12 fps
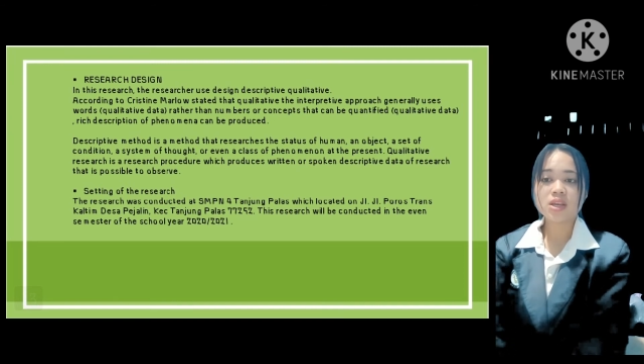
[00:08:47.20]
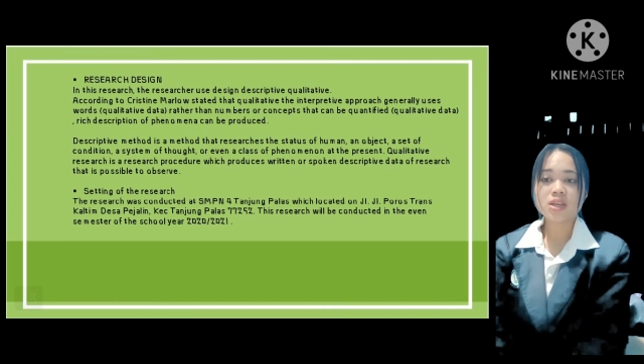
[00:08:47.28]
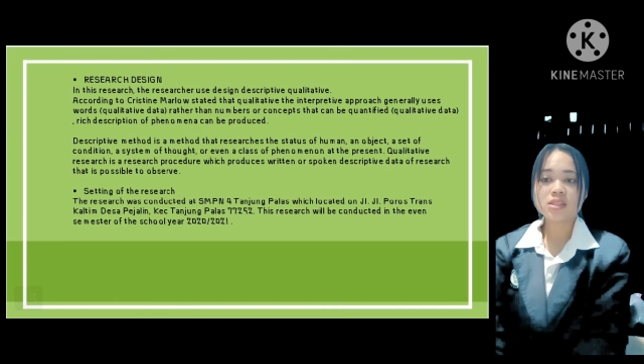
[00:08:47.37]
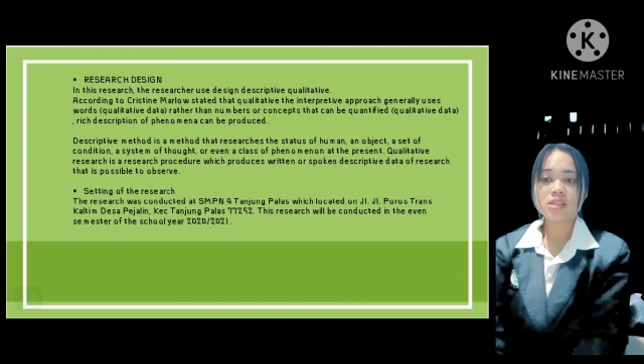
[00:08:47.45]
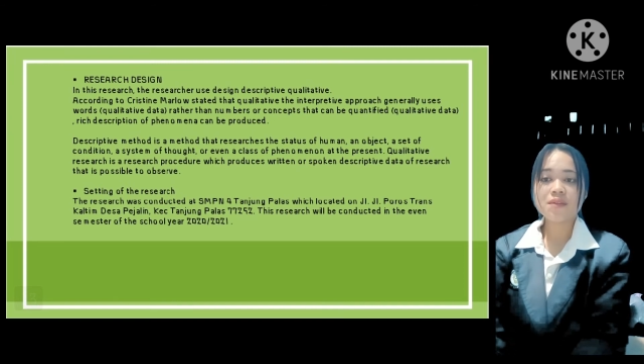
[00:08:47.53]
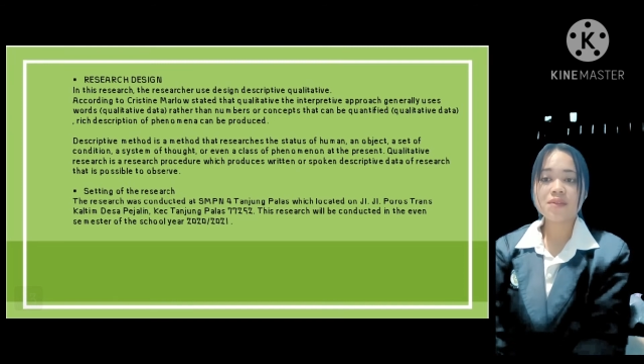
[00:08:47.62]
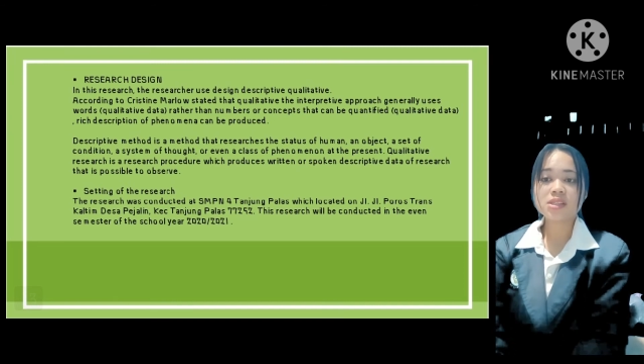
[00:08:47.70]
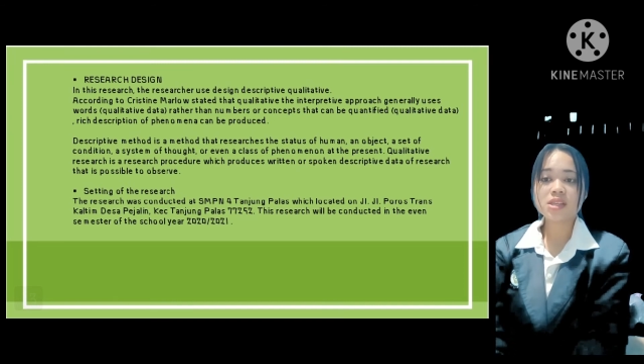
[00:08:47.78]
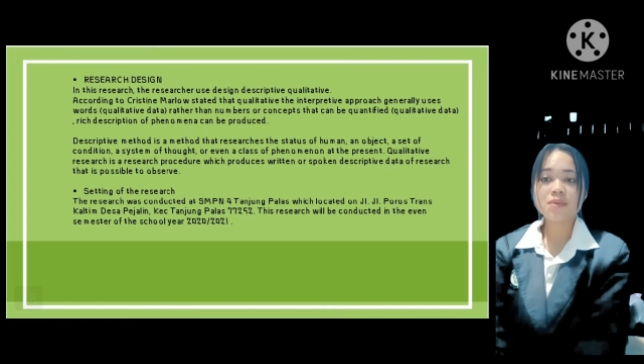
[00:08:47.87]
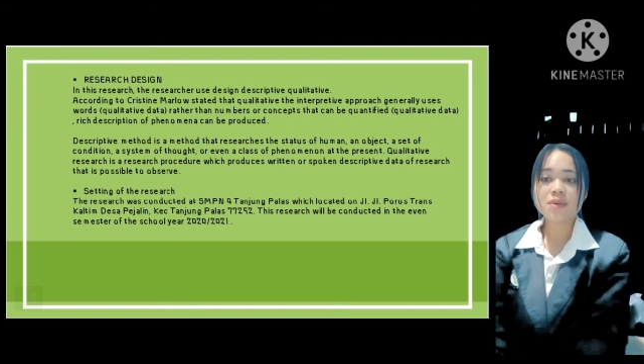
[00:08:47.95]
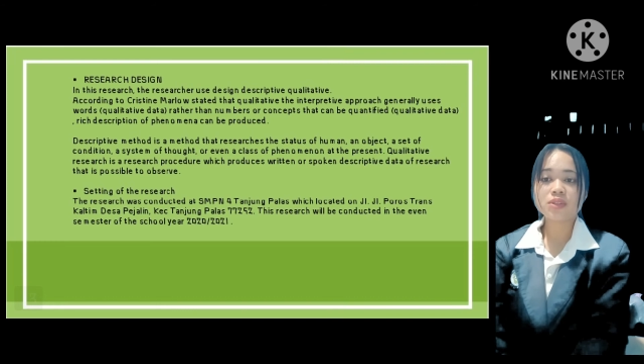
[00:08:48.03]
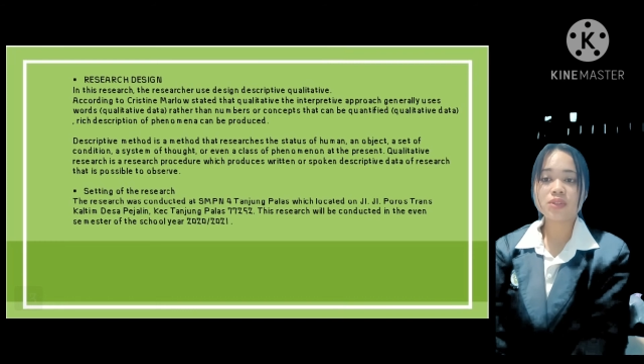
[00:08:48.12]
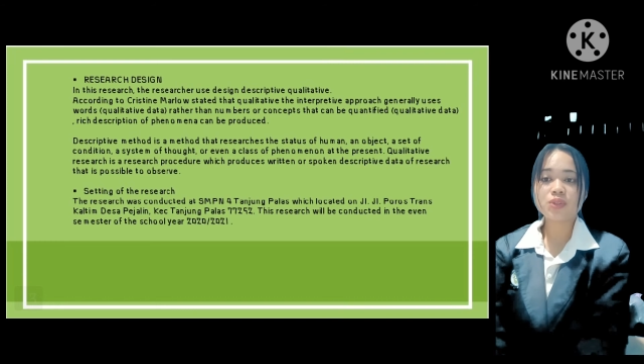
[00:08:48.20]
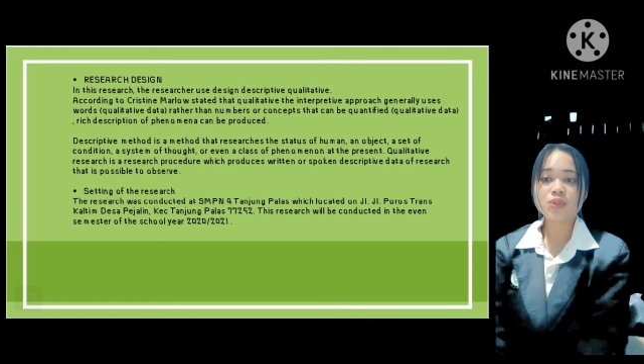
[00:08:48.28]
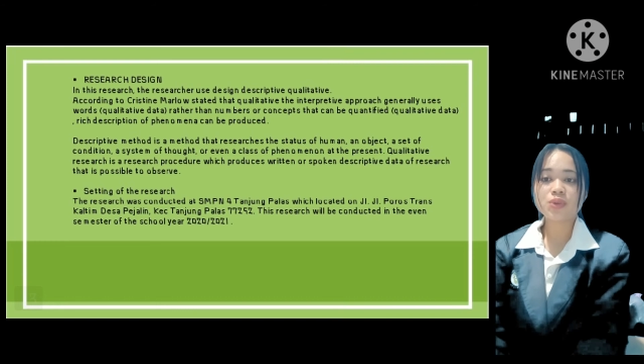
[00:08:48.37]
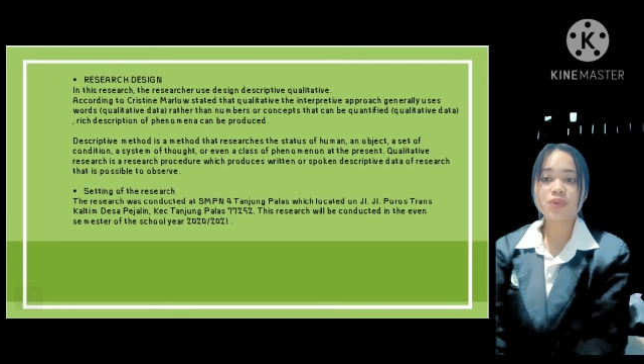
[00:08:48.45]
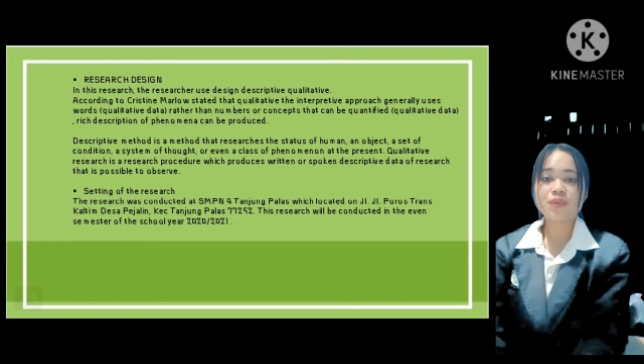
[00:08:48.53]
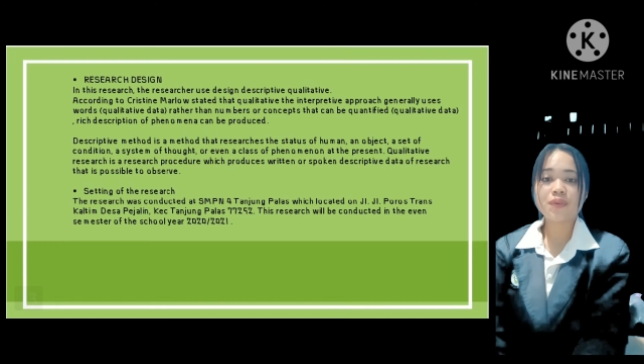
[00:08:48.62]

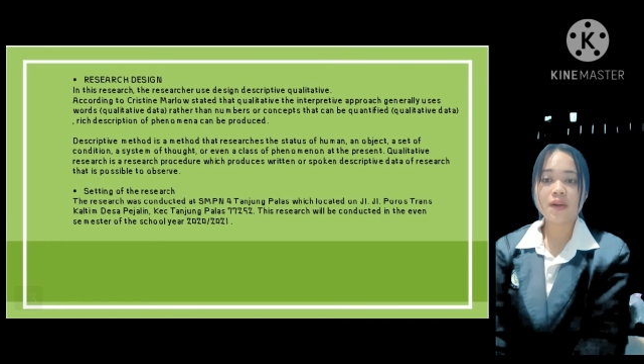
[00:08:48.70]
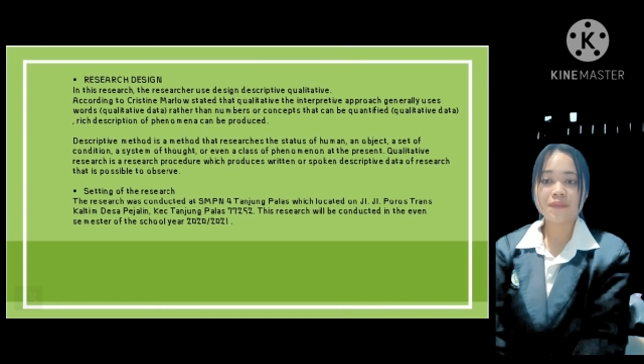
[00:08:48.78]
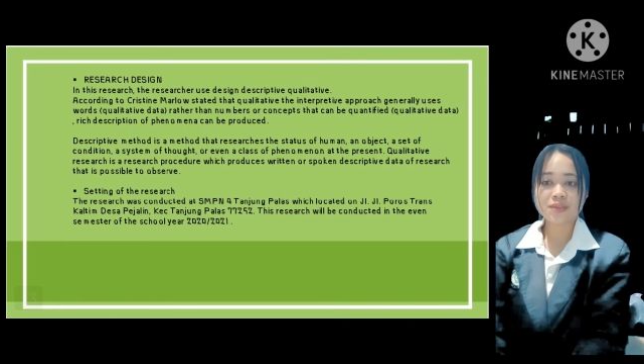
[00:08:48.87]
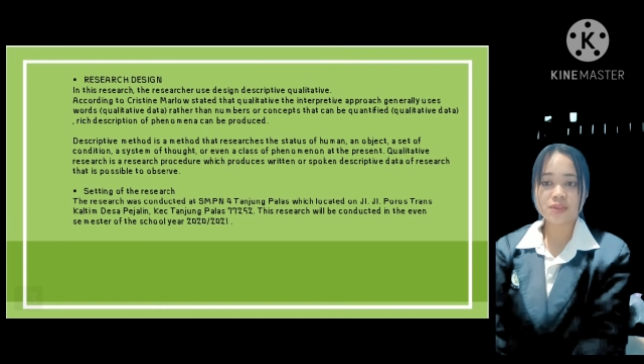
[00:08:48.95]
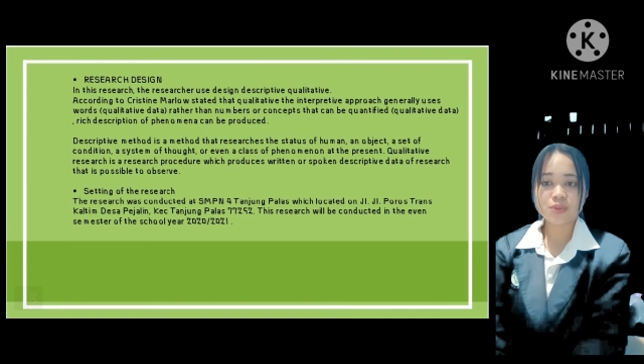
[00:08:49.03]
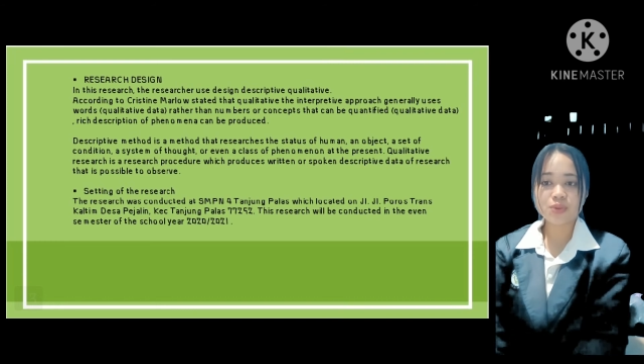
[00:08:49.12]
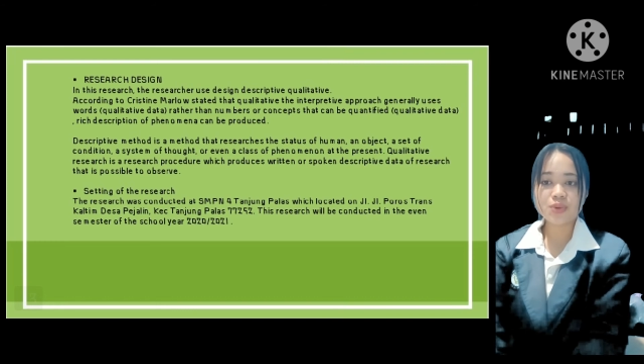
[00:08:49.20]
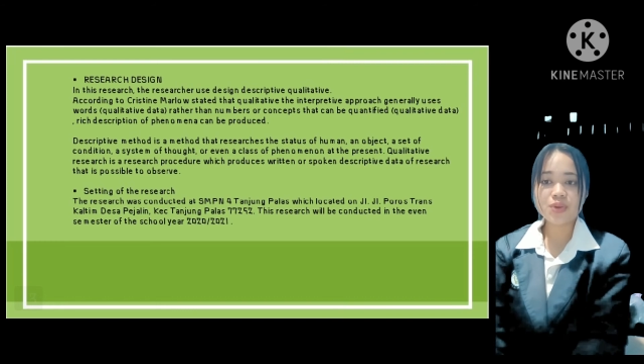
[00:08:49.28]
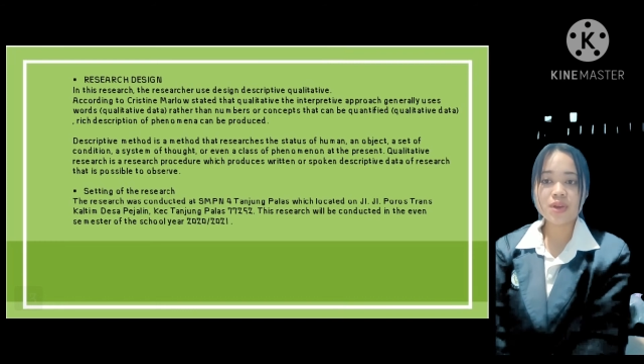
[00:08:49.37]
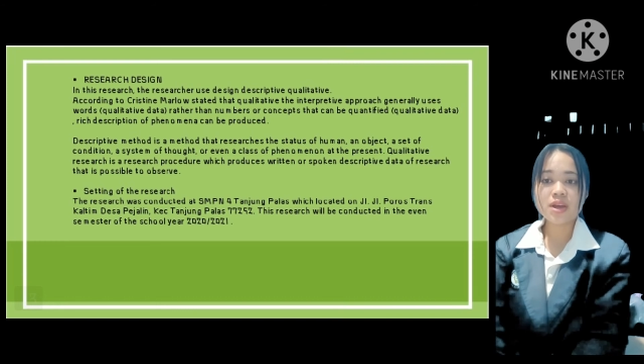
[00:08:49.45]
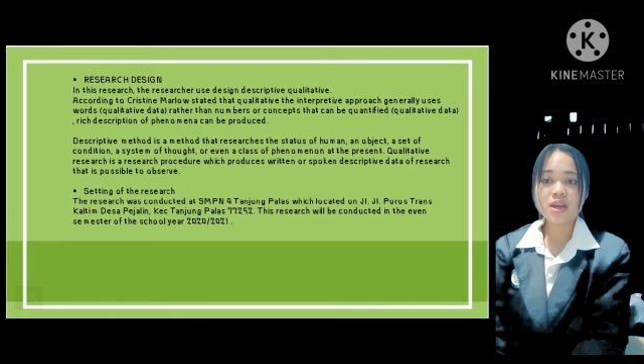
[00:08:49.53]
77252.